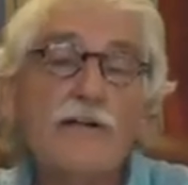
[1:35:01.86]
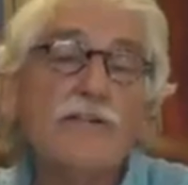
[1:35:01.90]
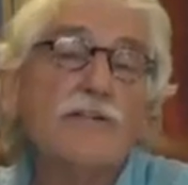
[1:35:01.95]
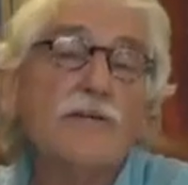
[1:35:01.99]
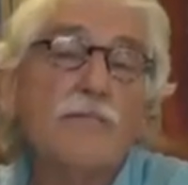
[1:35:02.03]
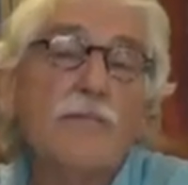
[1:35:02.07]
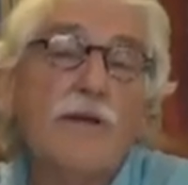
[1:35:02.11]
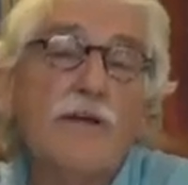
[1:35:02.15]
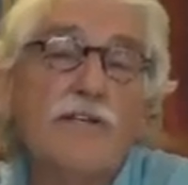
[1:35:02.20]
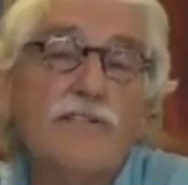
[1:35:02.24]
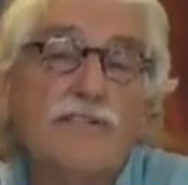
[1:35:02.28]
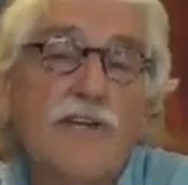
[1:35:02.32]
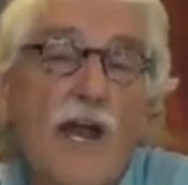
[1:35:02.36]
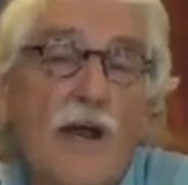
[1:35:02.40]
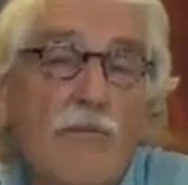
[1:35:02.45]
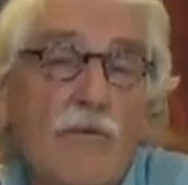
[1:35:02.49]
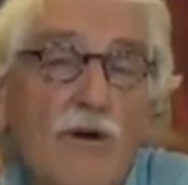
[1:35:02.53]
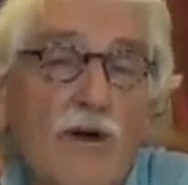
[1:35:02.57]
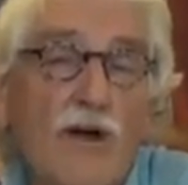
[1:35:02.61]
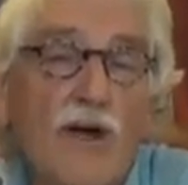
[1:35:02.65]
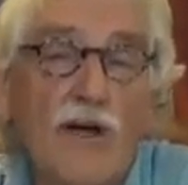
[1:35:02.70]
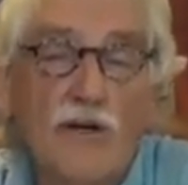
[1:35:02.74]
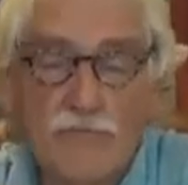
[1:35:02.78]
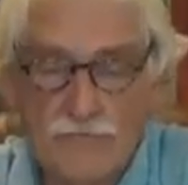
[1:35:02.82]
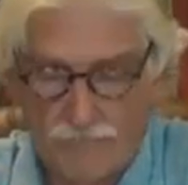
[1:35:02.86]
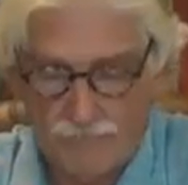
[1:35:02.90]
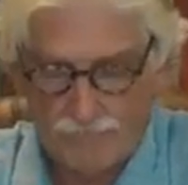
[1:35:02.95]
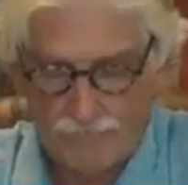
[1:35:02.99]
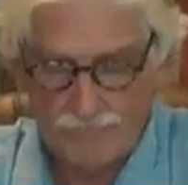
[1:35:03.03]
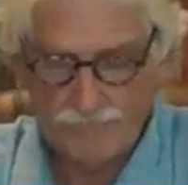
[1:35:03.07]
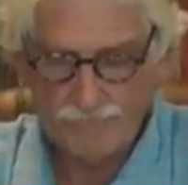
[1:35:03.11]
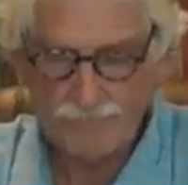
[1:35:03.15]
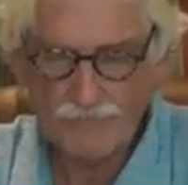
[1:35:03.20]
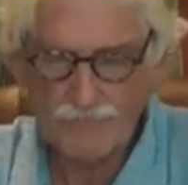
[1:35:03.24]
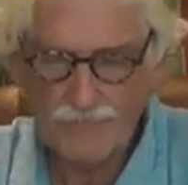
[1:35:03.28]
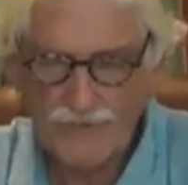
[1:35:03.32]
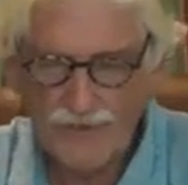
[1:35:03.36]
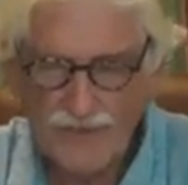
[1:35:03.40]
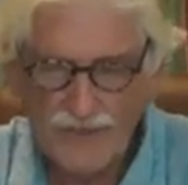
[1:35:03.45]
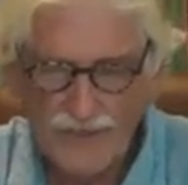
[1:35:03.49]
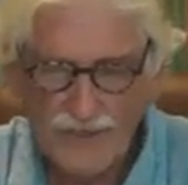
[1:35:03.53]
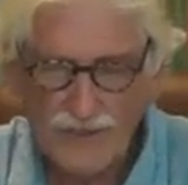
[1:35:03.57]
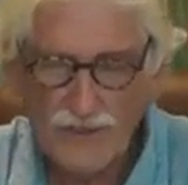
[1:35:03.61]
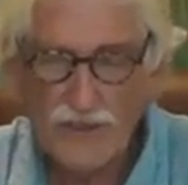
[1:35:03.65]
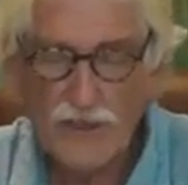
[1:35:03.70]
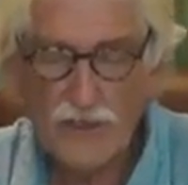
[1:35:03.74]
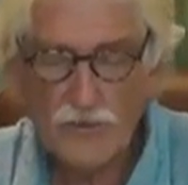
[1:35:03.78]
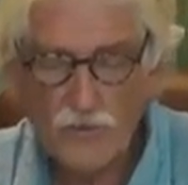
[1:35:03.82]
here's a big cyber hug.
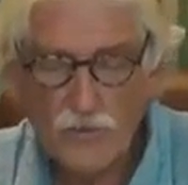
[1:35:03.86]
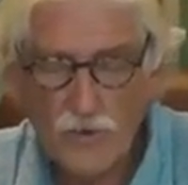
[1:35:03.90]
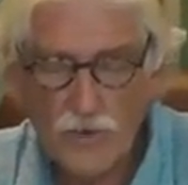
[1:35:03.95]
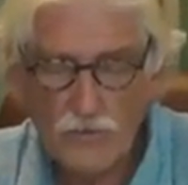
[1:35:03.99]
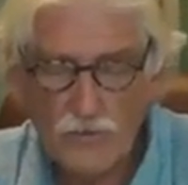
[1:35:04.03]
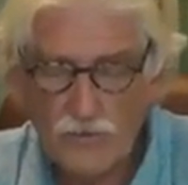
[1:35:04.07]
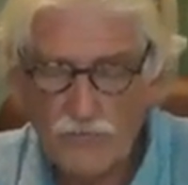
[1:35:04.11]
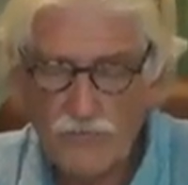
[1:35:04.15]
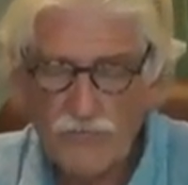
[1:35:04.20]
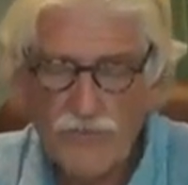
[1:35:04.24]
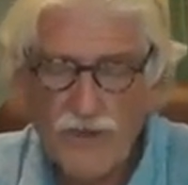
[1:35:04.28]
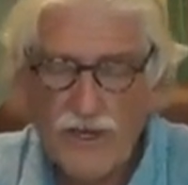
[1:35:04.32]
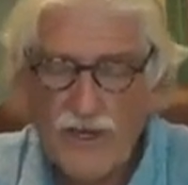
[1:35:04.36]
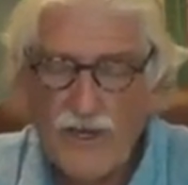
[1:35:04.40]
Good woman.